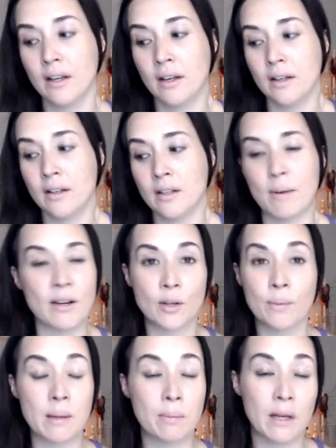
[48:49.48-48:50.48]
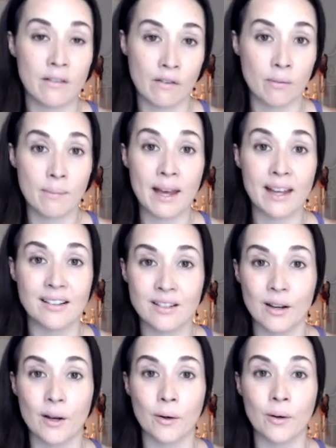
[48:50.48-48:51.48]
special people I've ever met
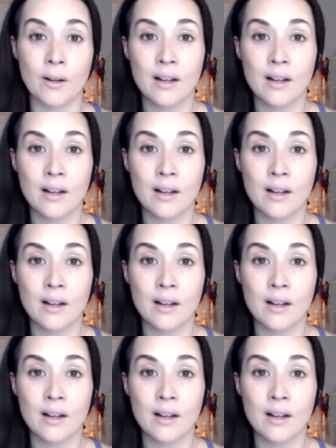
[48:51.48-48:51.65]
so